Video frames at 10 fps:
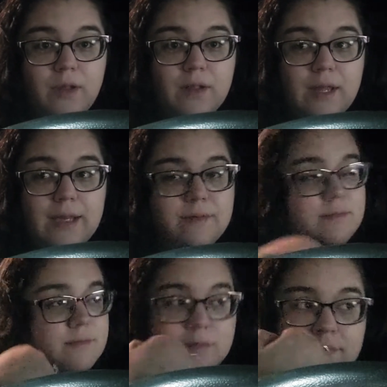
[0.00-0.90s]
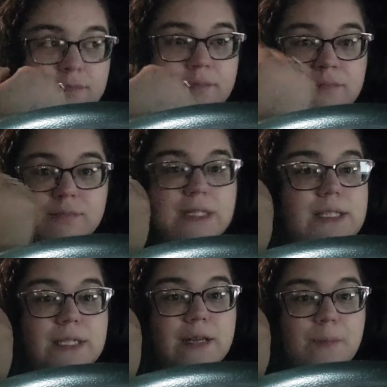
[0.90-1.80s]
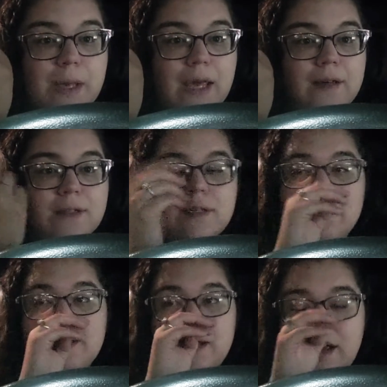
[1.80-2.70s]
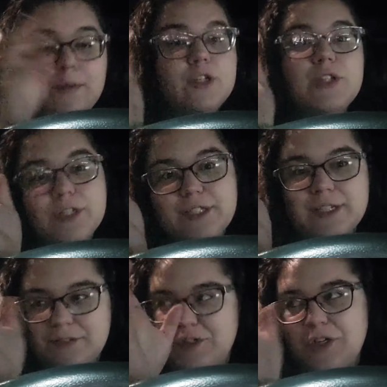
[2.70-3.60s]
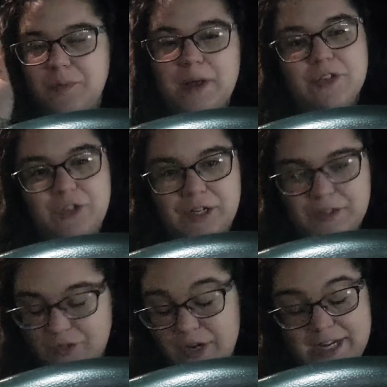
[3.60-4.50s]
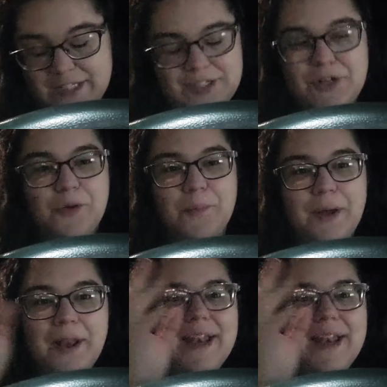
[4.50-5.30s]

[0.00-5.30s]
like, listen to me. I mean, you should listen to your male trainees too, but